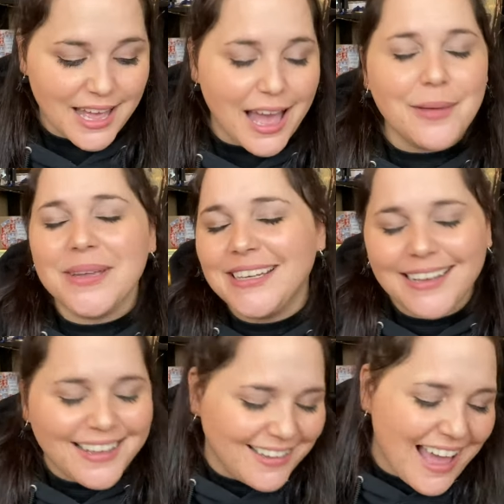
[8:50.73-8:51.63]
I mean,
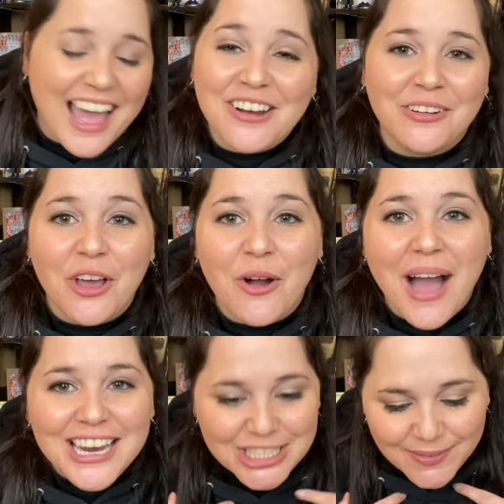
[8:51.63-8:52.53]
I don't know.
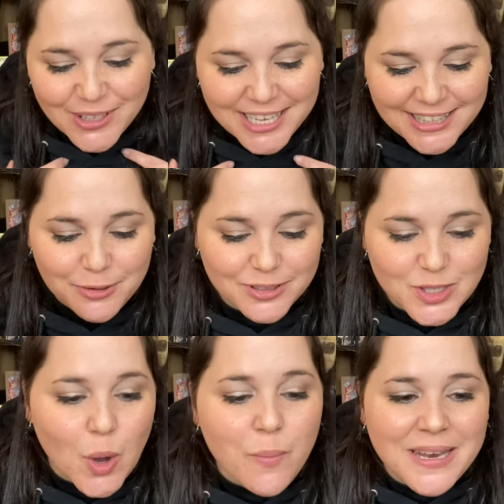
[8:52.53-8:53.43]
I just feel like there were
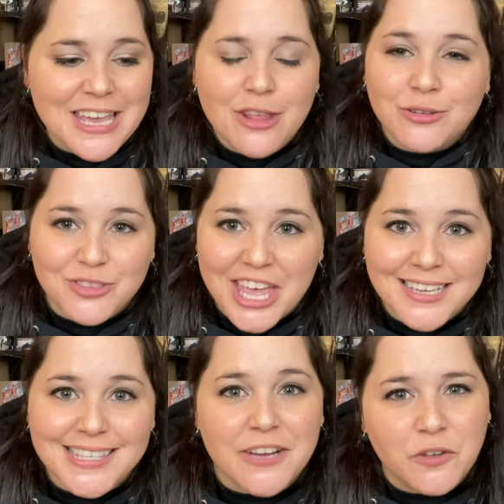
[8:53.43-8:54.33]
so many other things
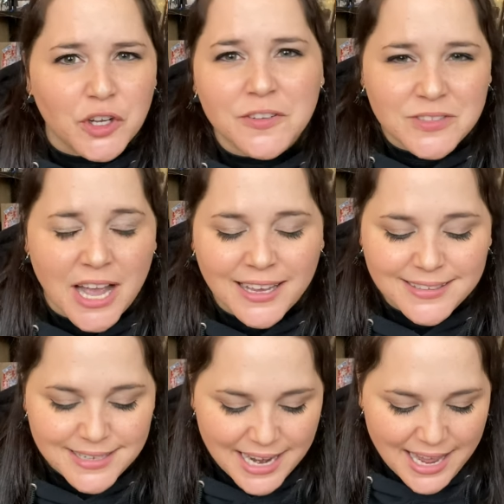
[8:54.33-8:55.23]
they could have
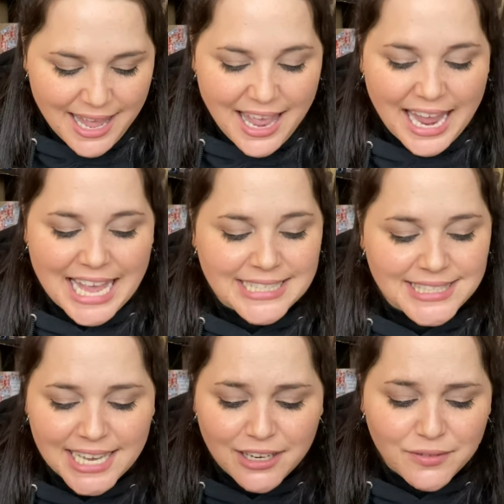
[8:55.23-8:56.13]
done
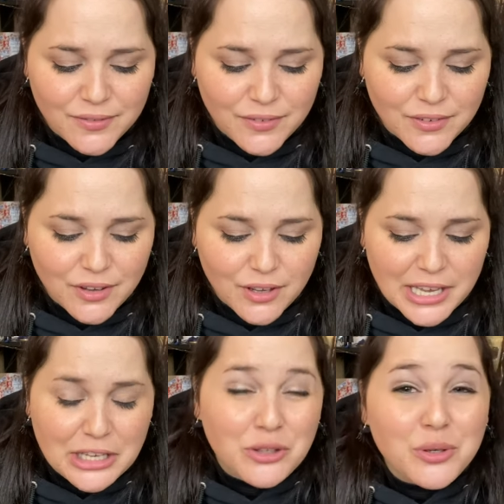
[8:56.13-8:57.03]
instead of
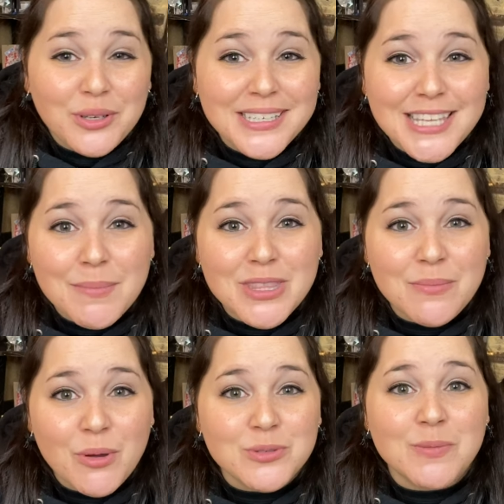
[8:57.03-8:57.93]
including some of the
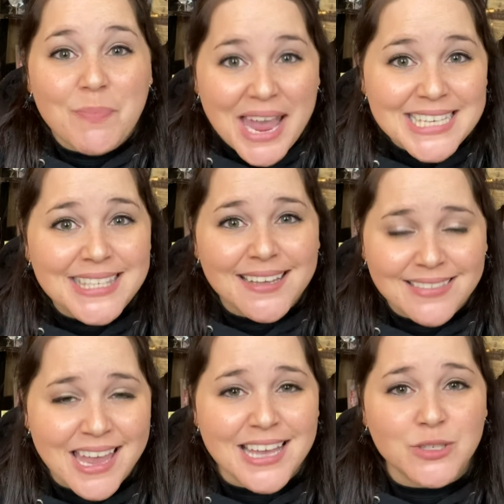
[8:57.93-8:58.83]
most basic
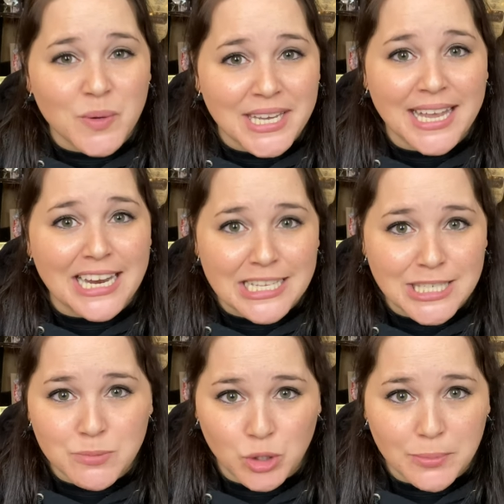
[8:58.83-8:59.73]
things we get in
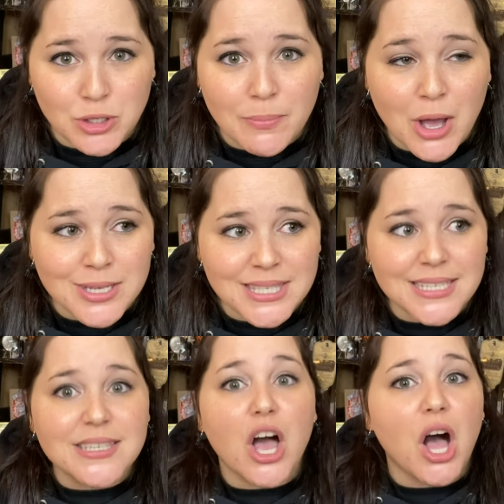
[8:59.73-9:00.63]
subscription boxes
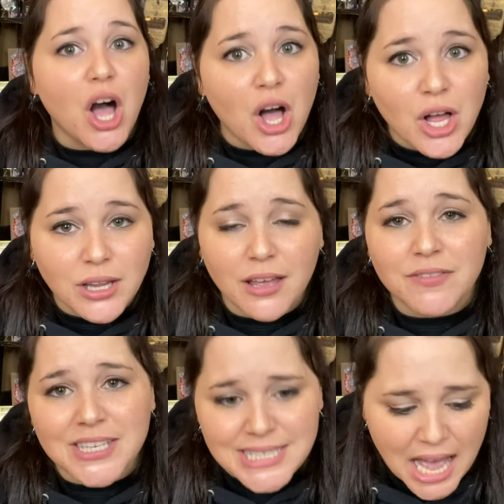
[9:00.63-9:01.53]
all of
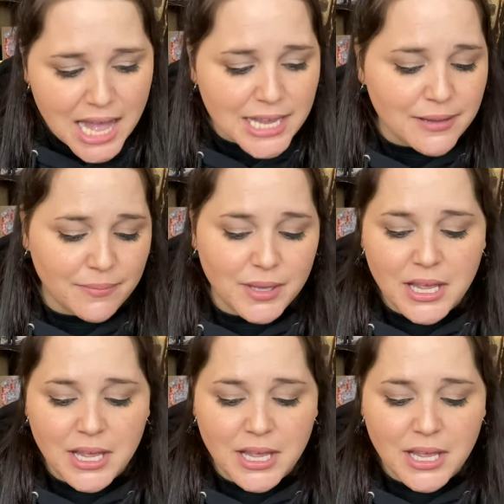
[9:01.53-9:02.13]
the time.